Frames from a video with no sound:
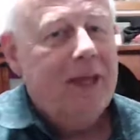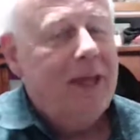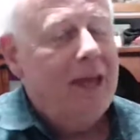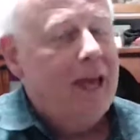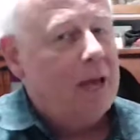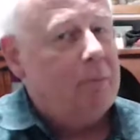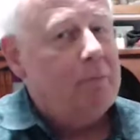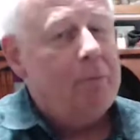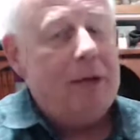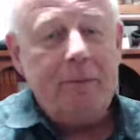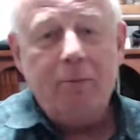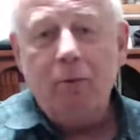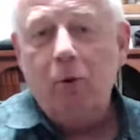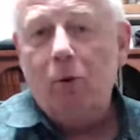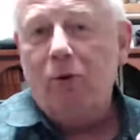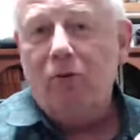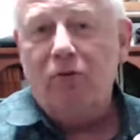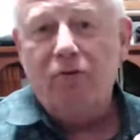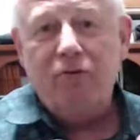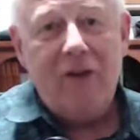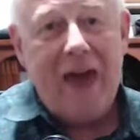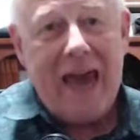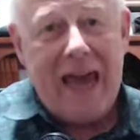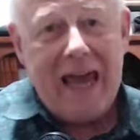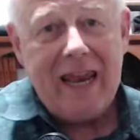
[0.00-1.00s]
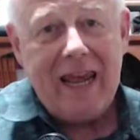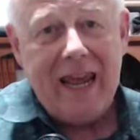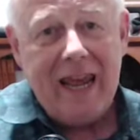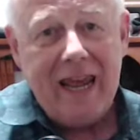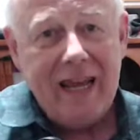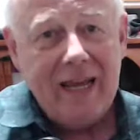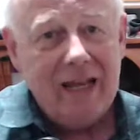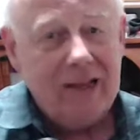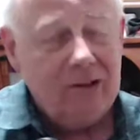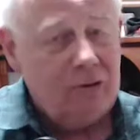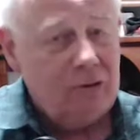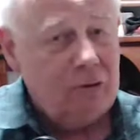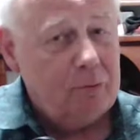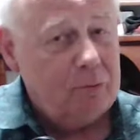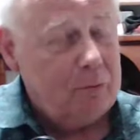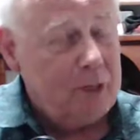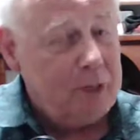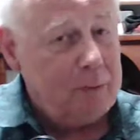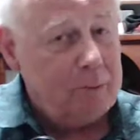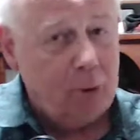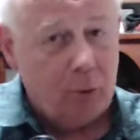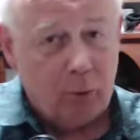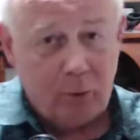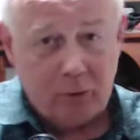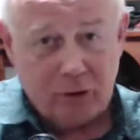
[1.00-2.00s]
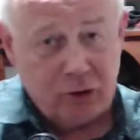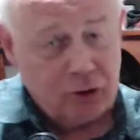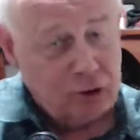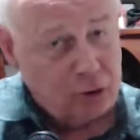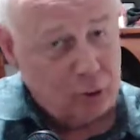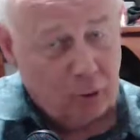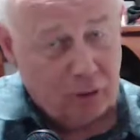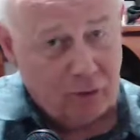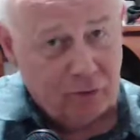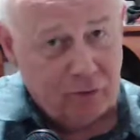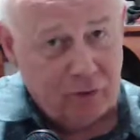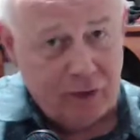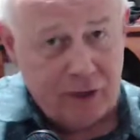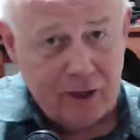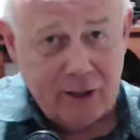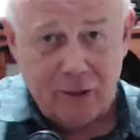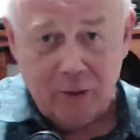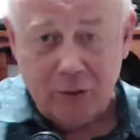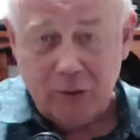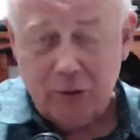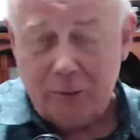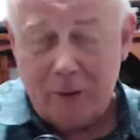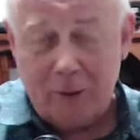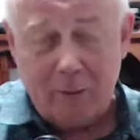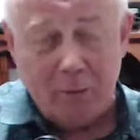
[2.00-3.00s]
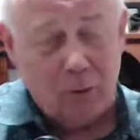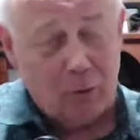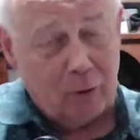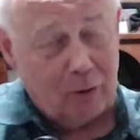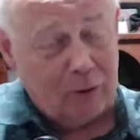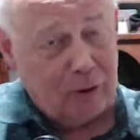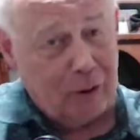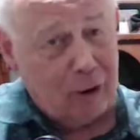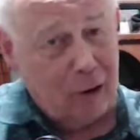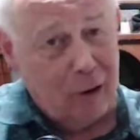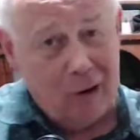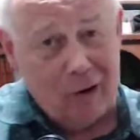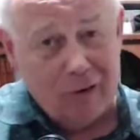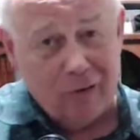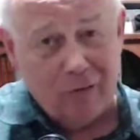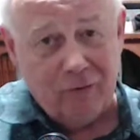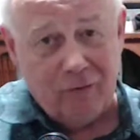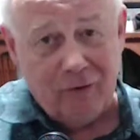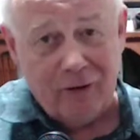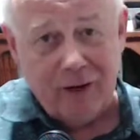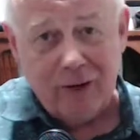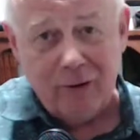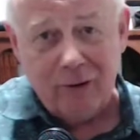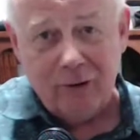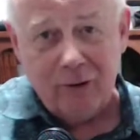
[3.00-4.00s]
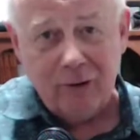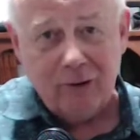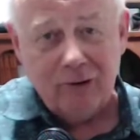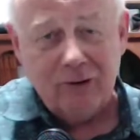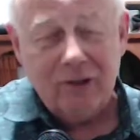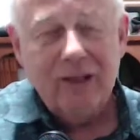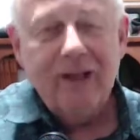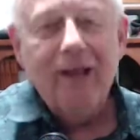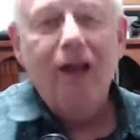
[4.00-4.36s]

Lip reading: And people with fat hands, people with short fingers, people with long fingers,